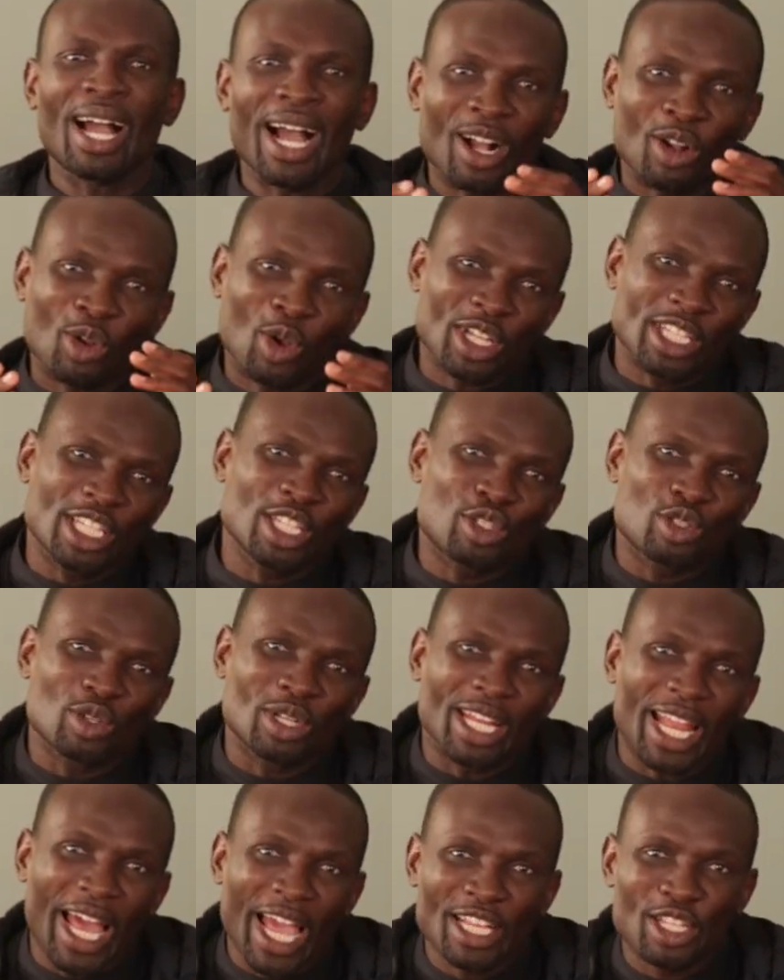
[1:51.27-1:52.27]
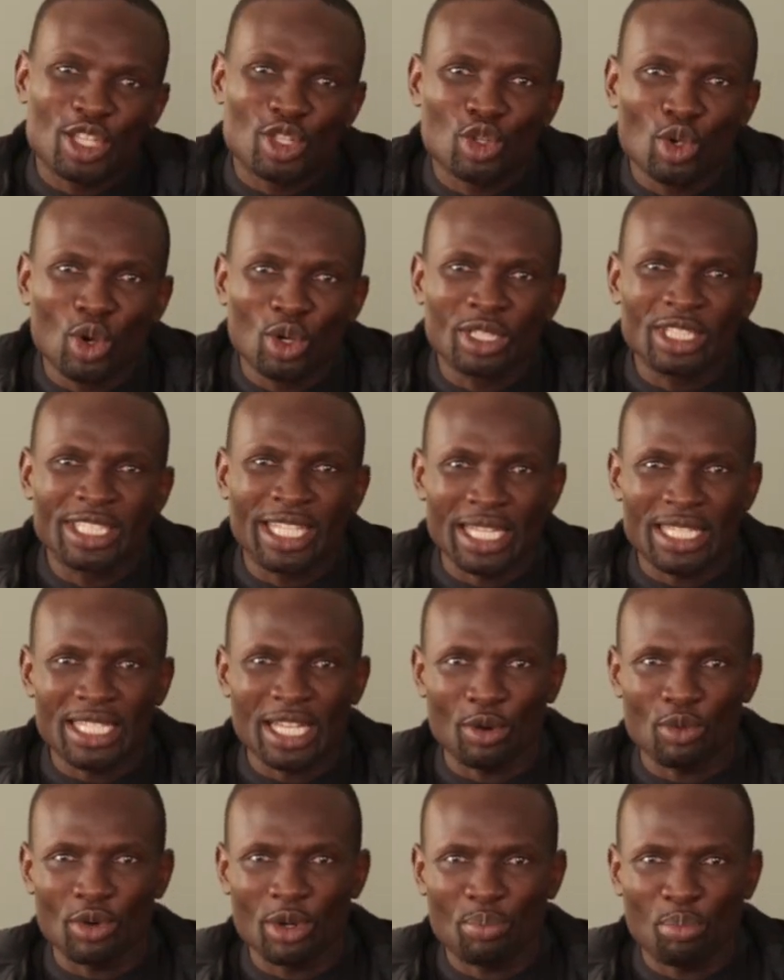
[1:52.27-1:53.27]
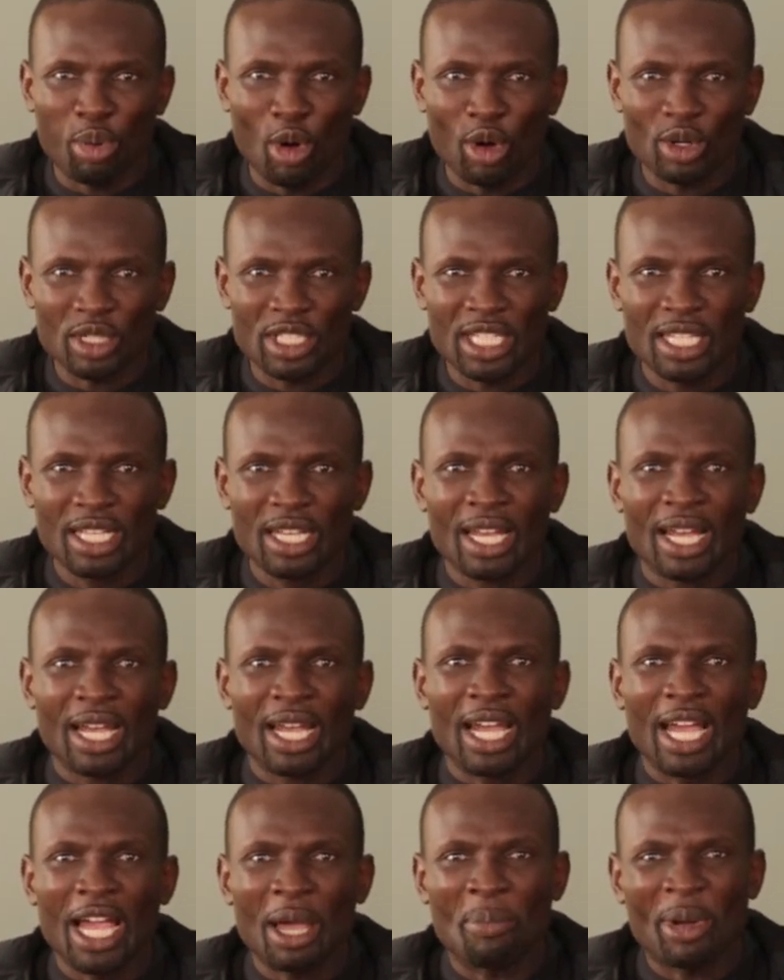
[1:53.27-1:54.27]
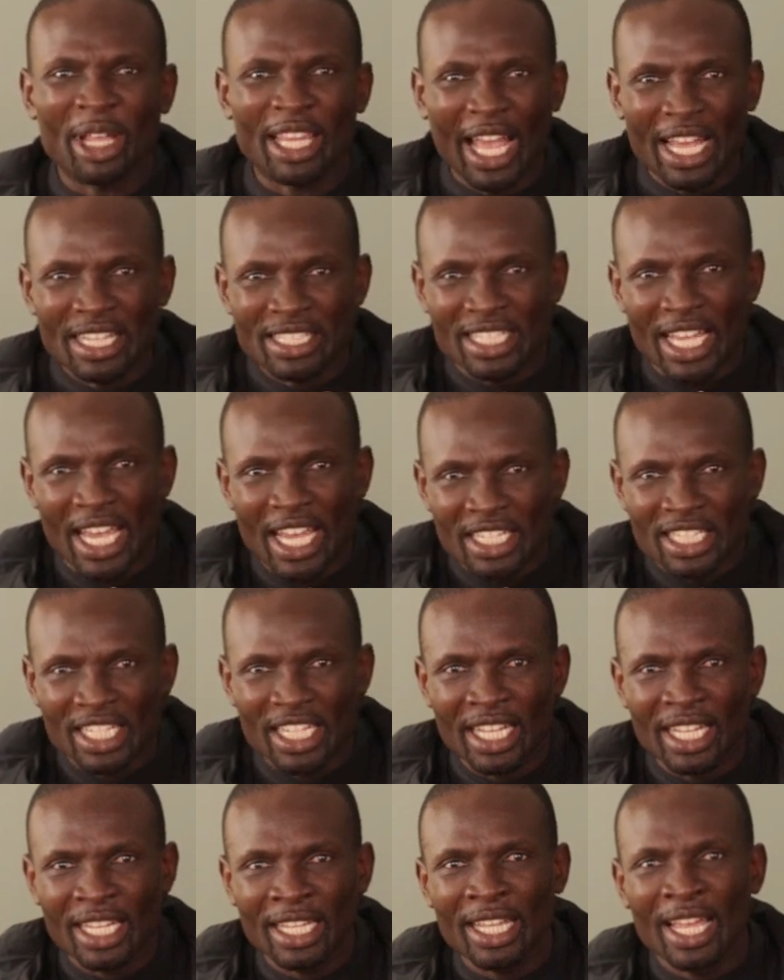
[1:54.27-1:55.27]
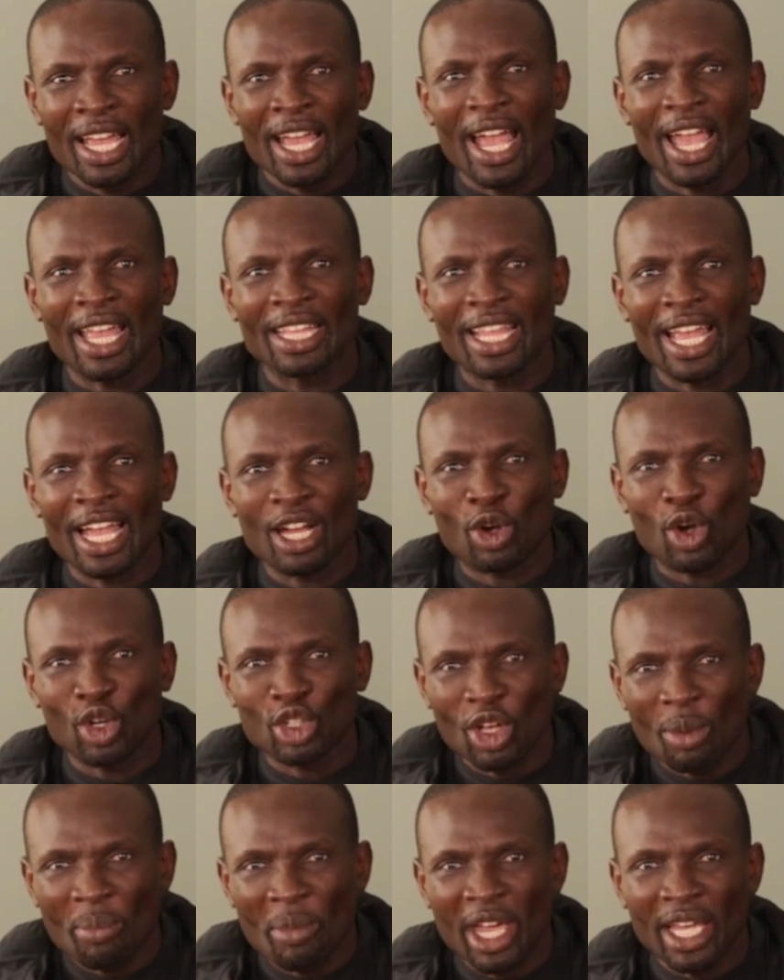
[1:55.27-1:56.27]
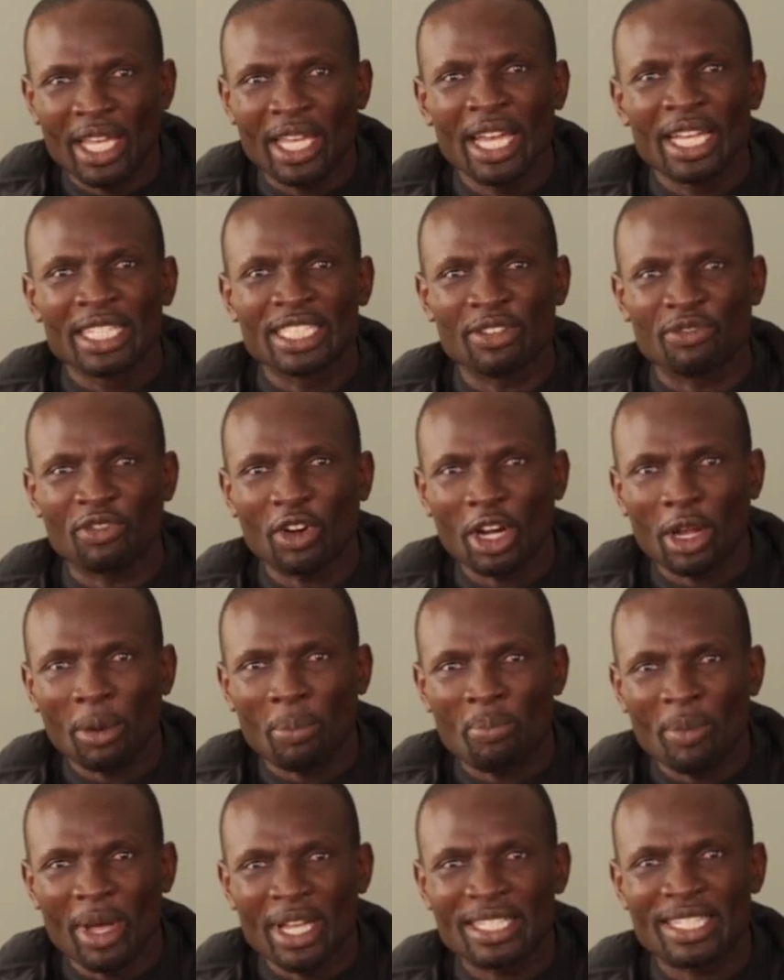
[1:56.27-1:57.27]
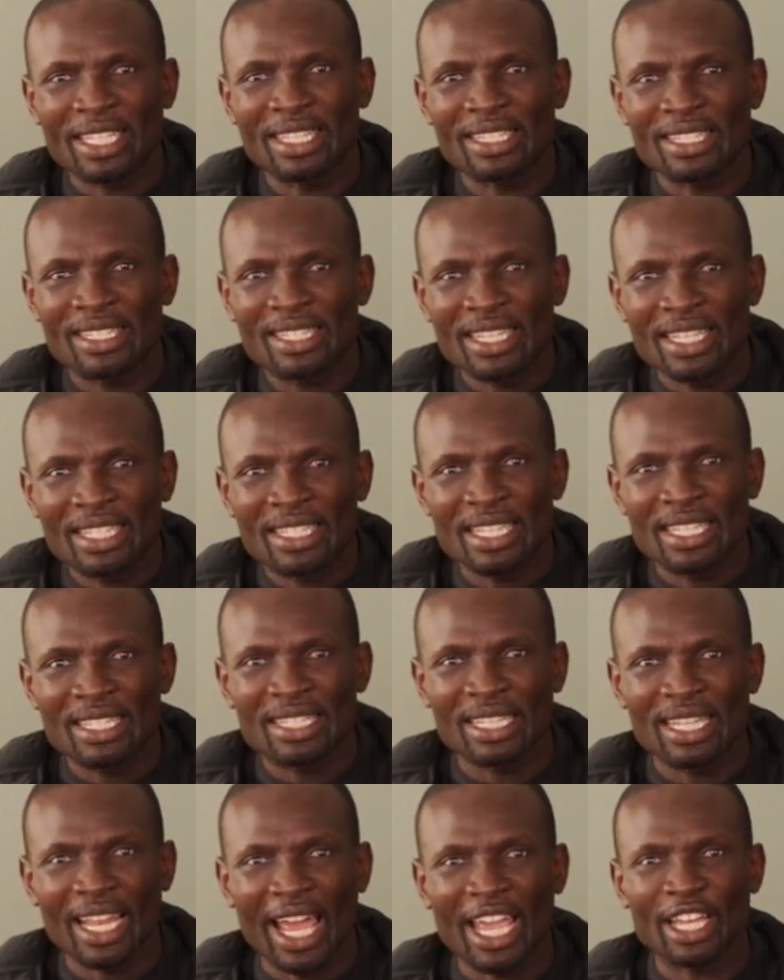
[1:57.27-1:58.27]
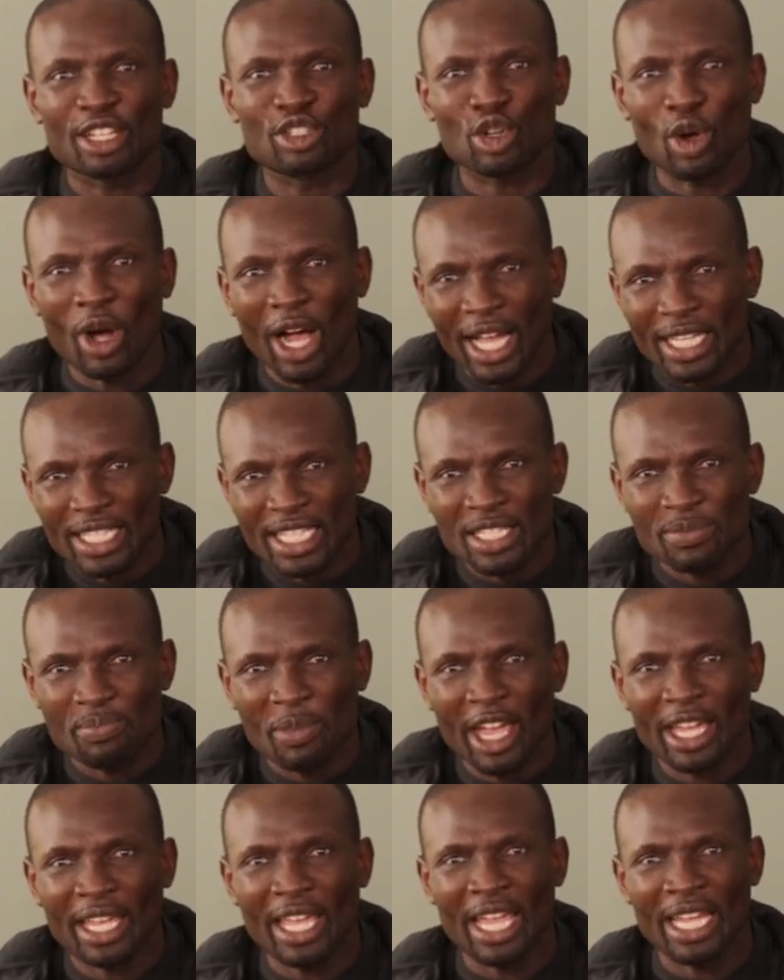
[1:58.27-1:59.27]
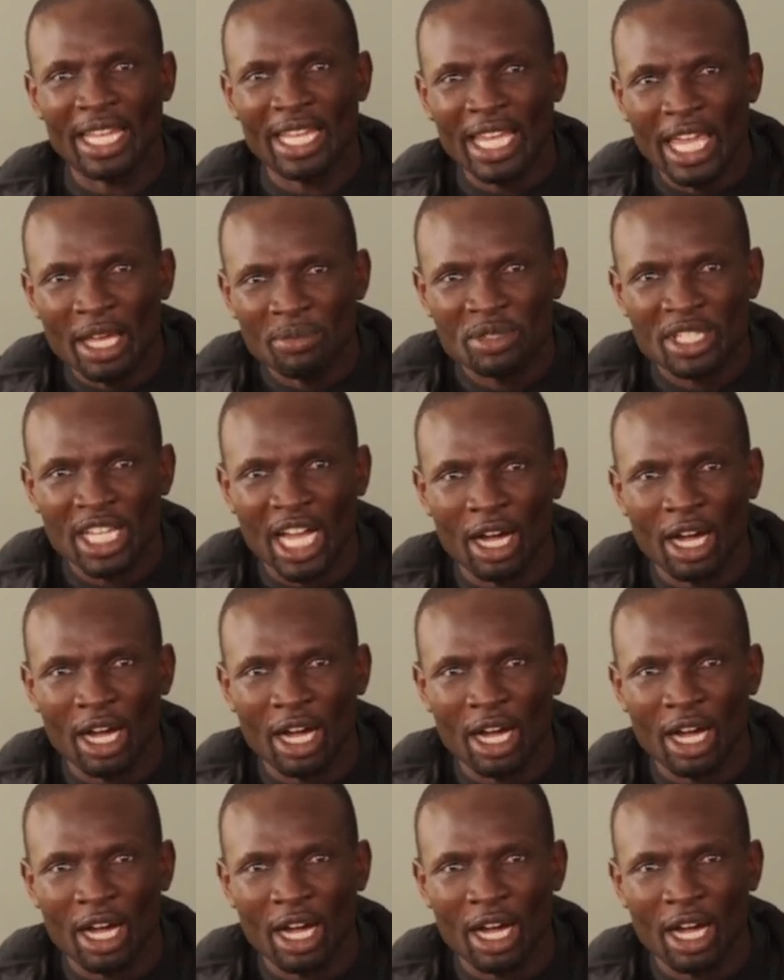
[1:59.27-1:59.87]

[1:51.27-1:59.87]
According to Lightstone data report, urbanization and economic development in cities like Johannesburg and Cape